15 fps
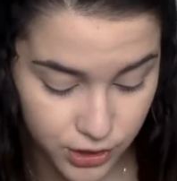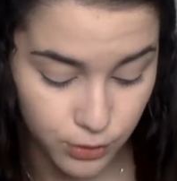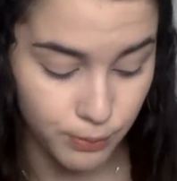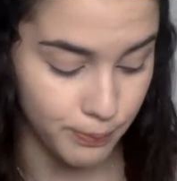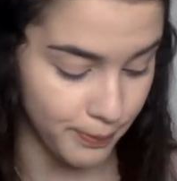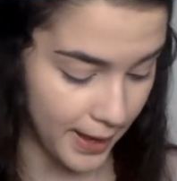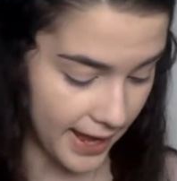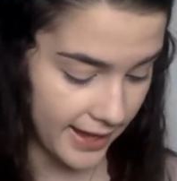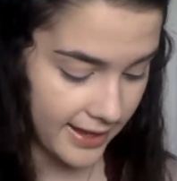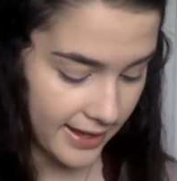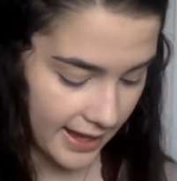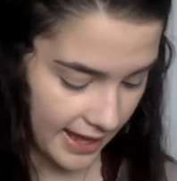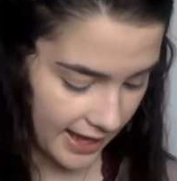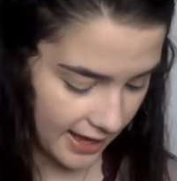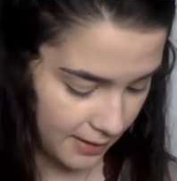to bake,
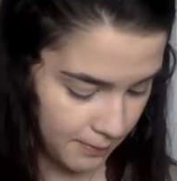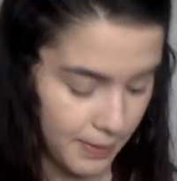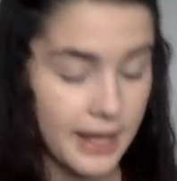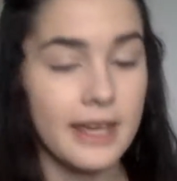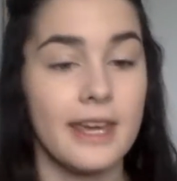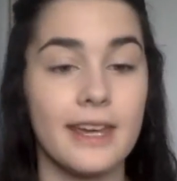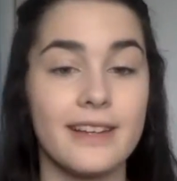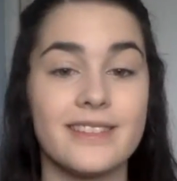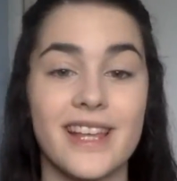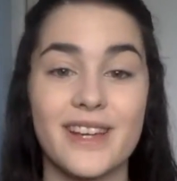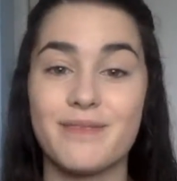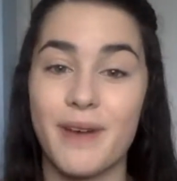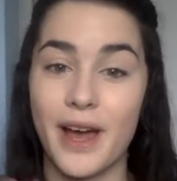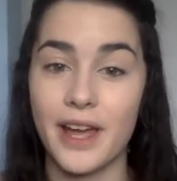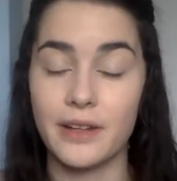and baking is
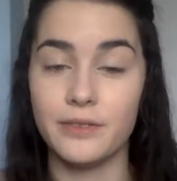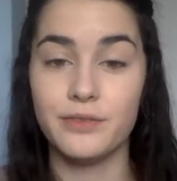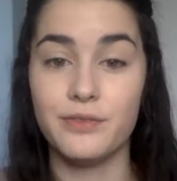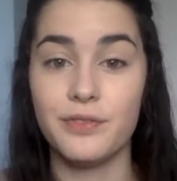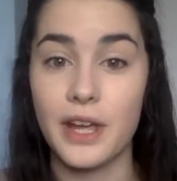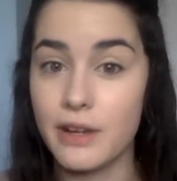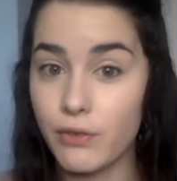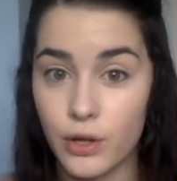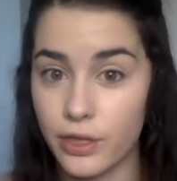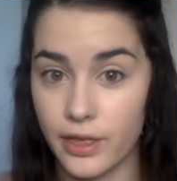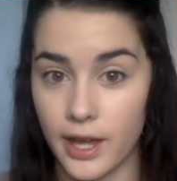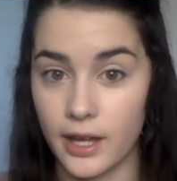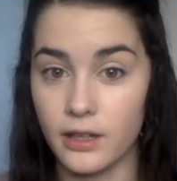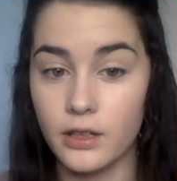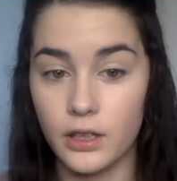like my favorite
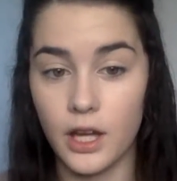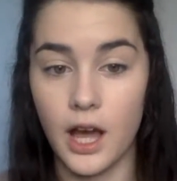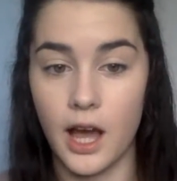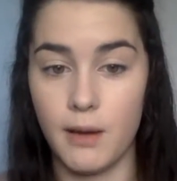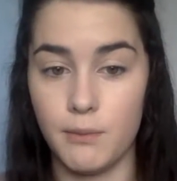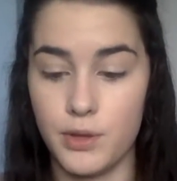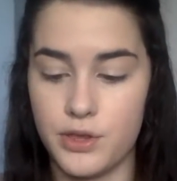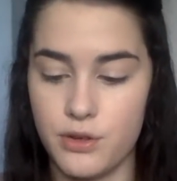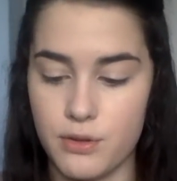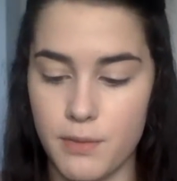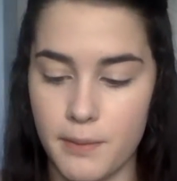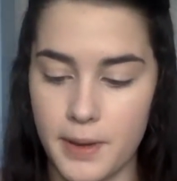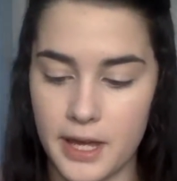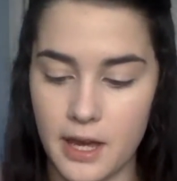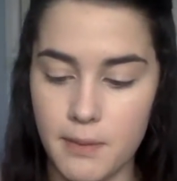thing with doing
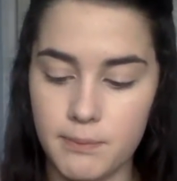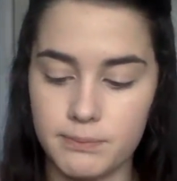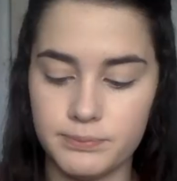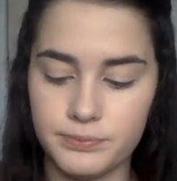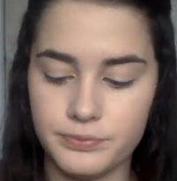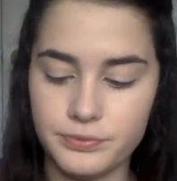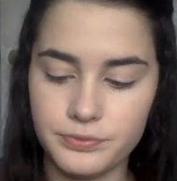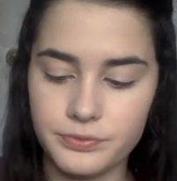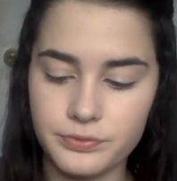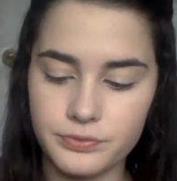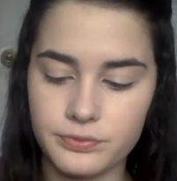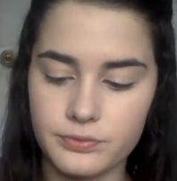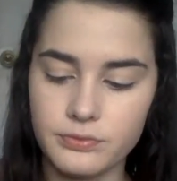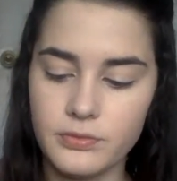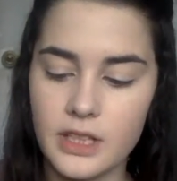my makeup.
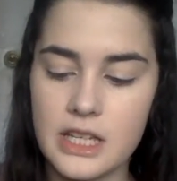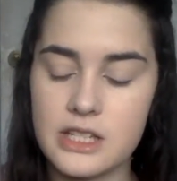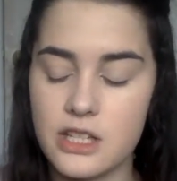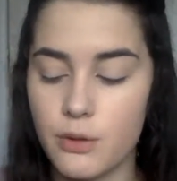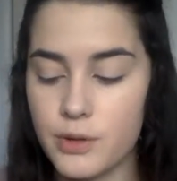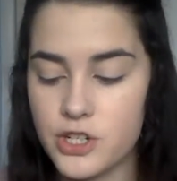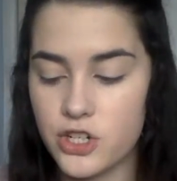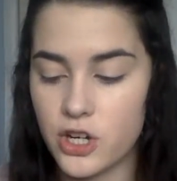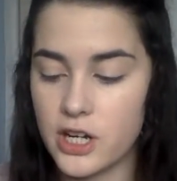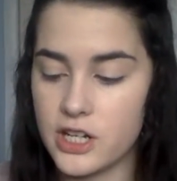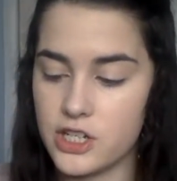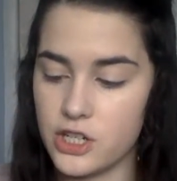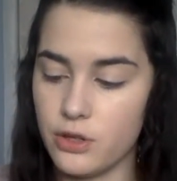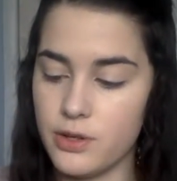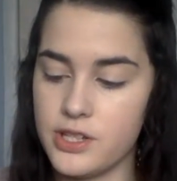So what you're
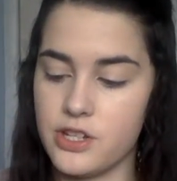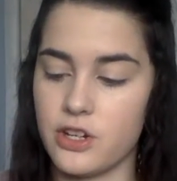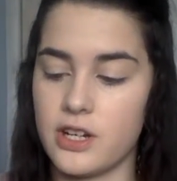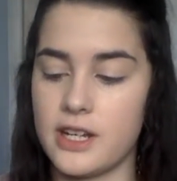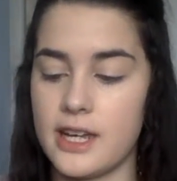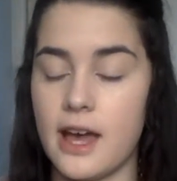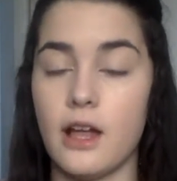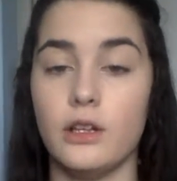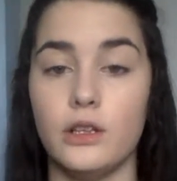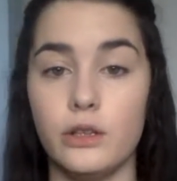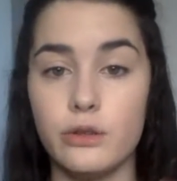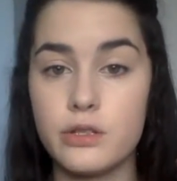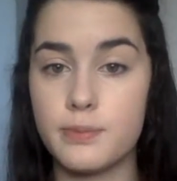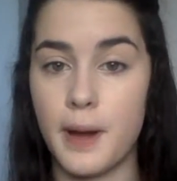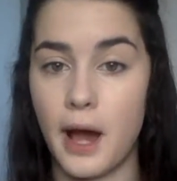going to do is you're going to get a
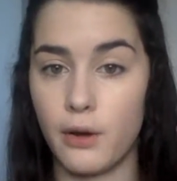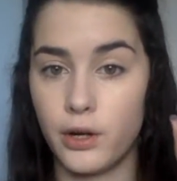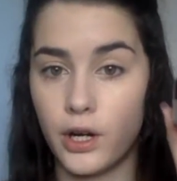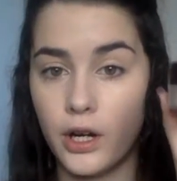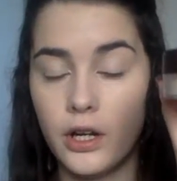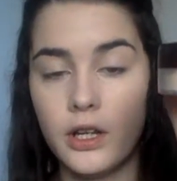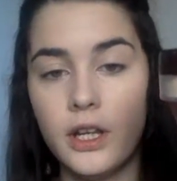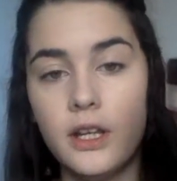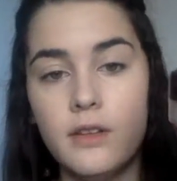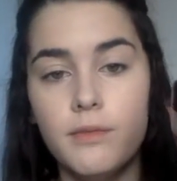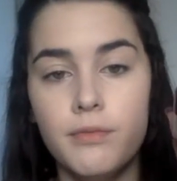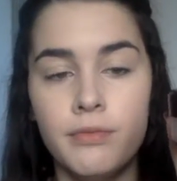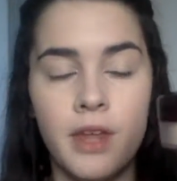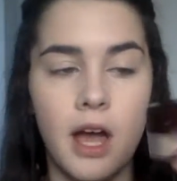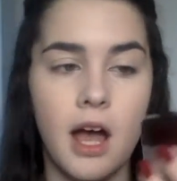loose powder.
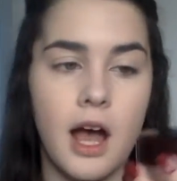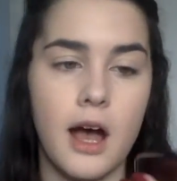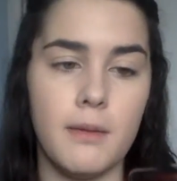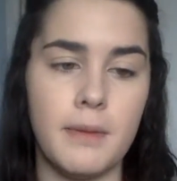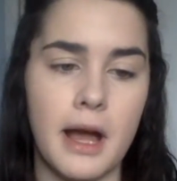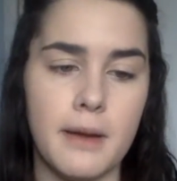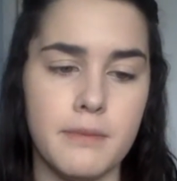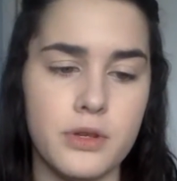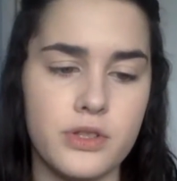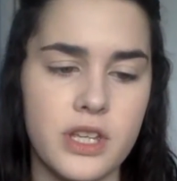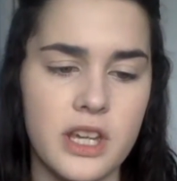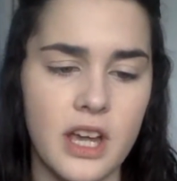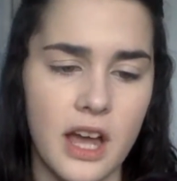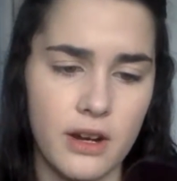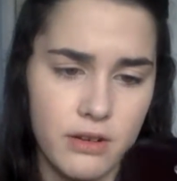I'm
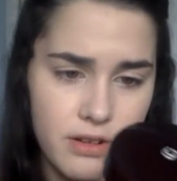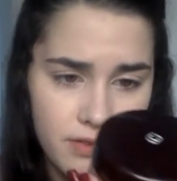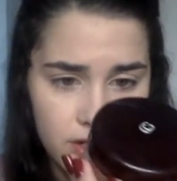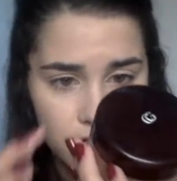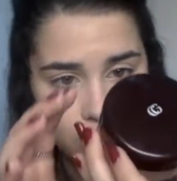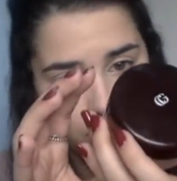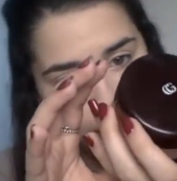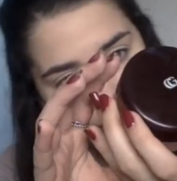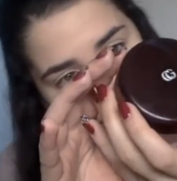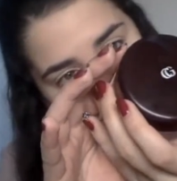using, I don't even know what